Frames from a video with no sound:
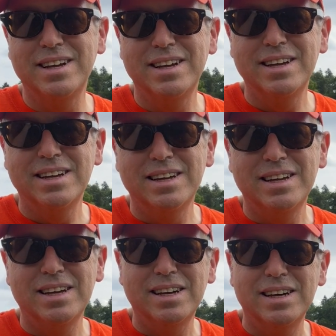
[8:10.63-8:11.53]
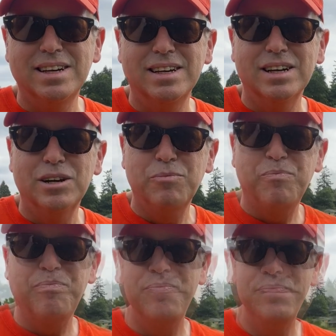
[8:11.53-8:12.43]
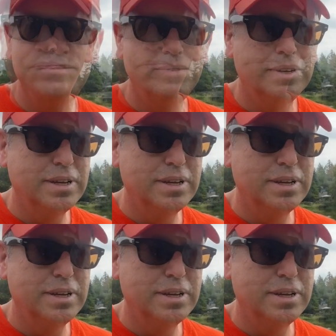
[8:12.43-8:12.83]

[no speech]